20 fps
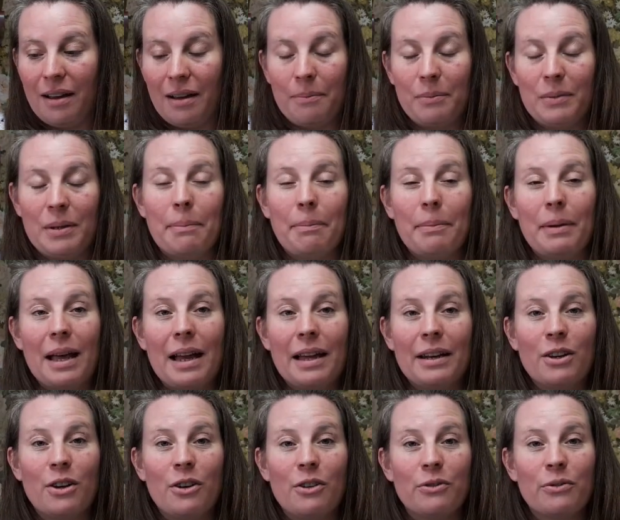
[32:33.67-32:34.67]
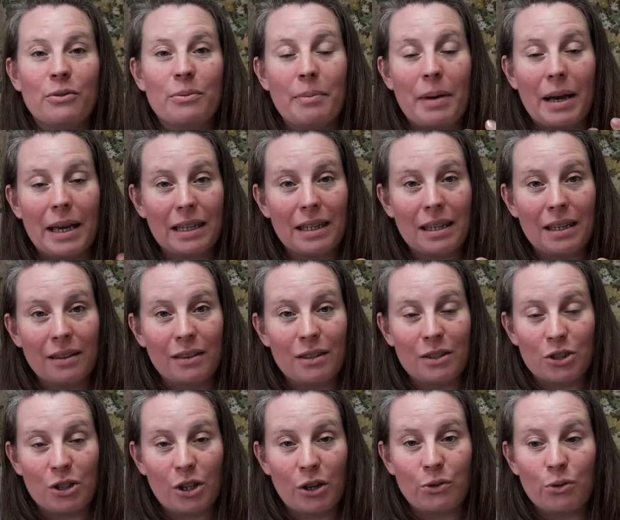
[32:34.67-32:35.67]
the plan of
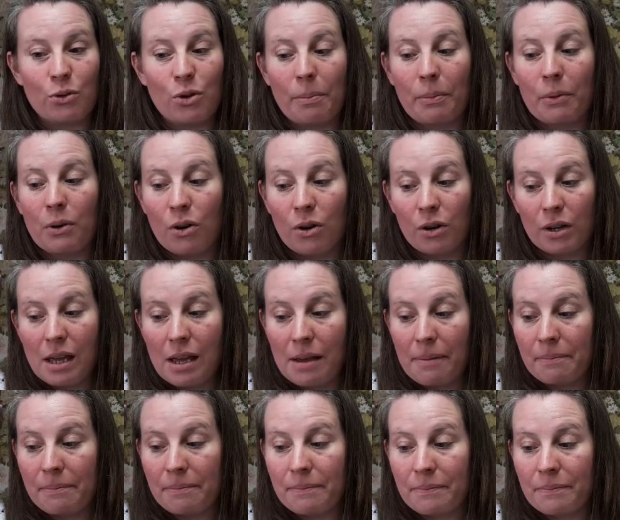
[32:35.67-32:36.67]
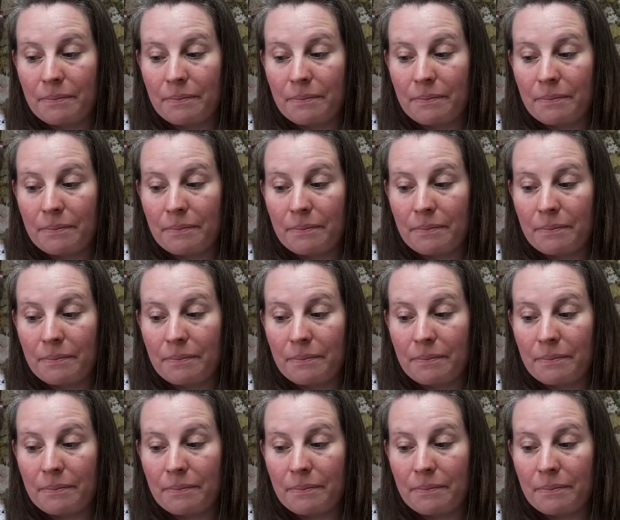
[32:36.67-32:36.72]
making the stone crop cardie,